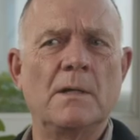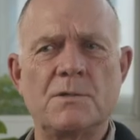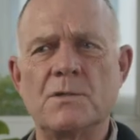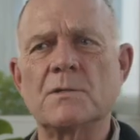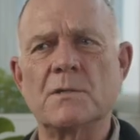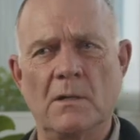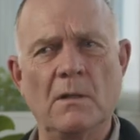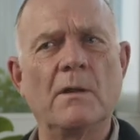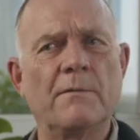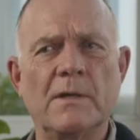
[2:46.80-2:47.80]
It's just a
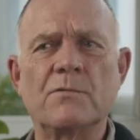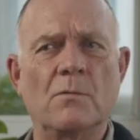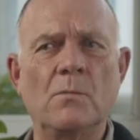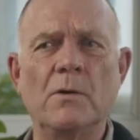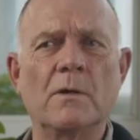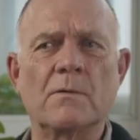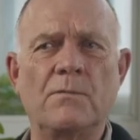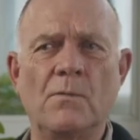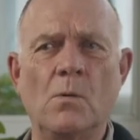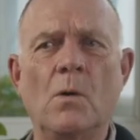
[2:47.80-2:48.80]
lot of extra work
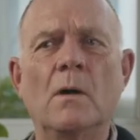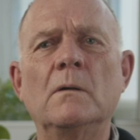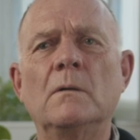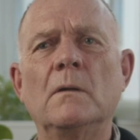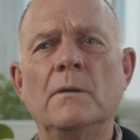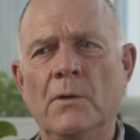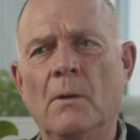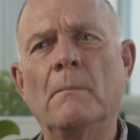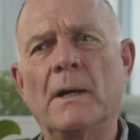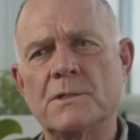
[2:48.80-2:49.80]
for
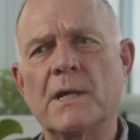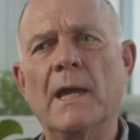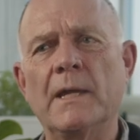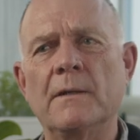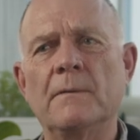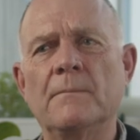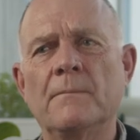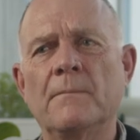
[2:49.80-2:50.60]
not much gain.